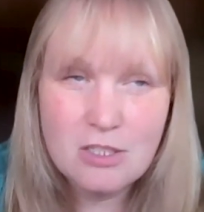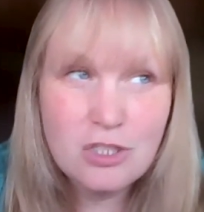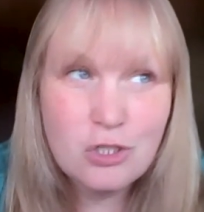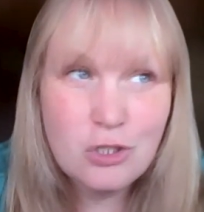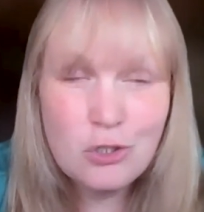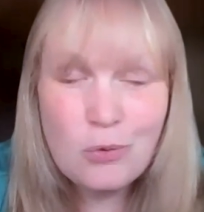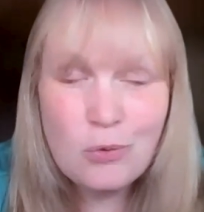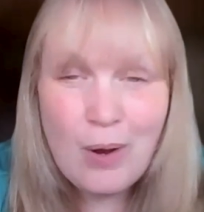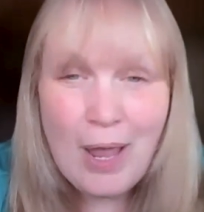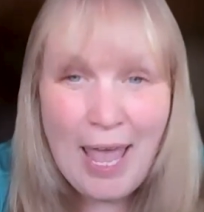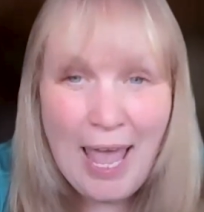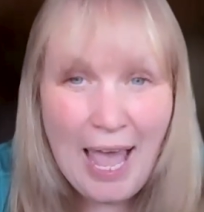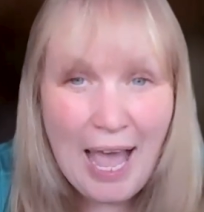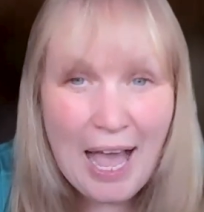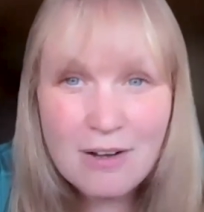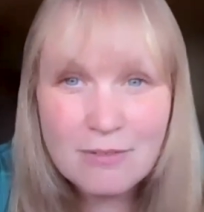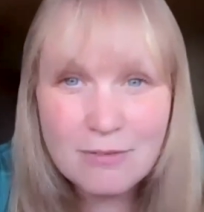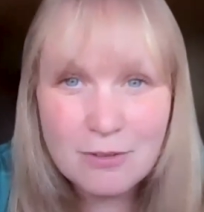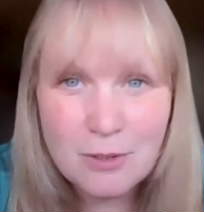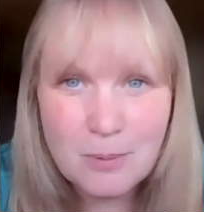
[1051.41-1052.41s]
Do you
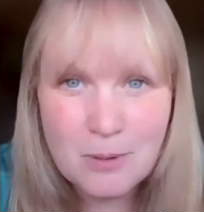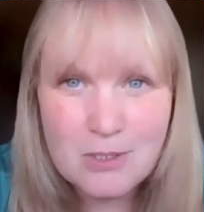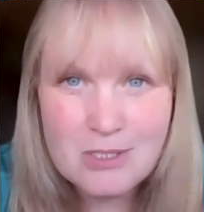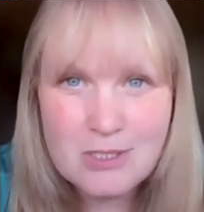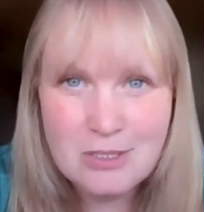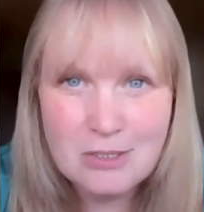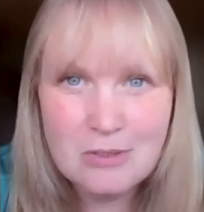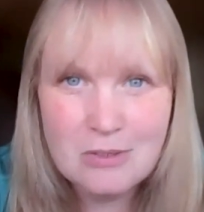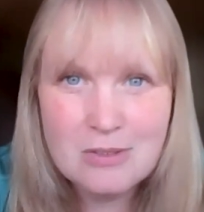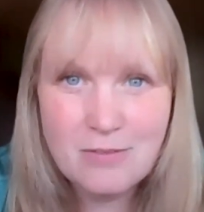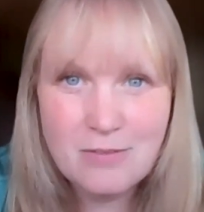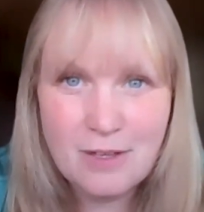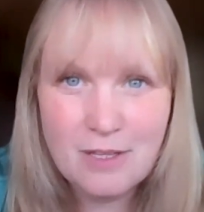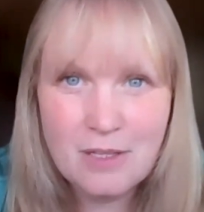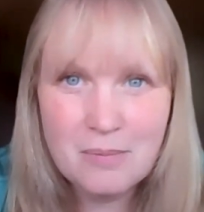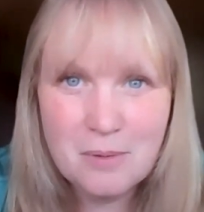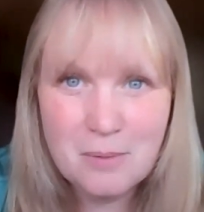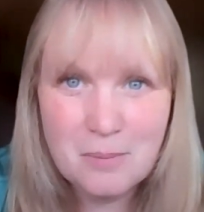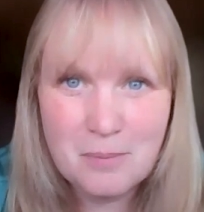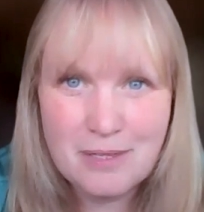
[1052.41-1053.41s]
have a personal
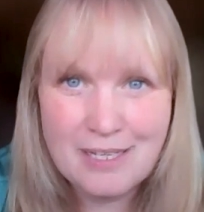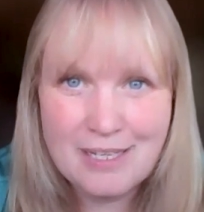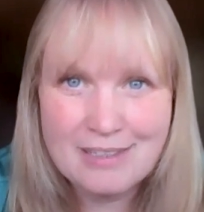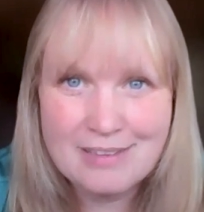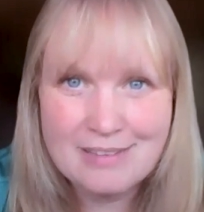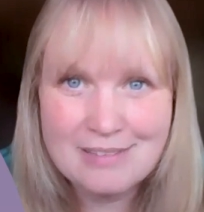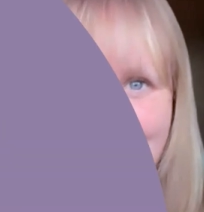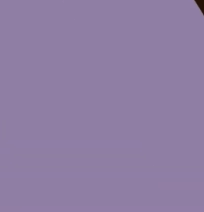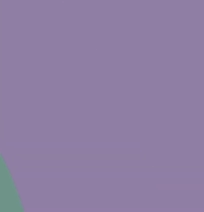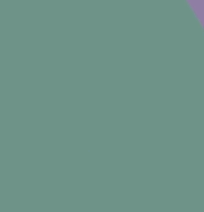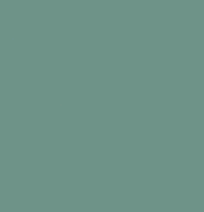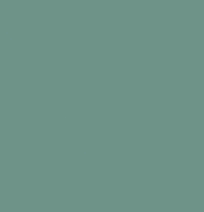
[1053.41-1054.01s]
development plan?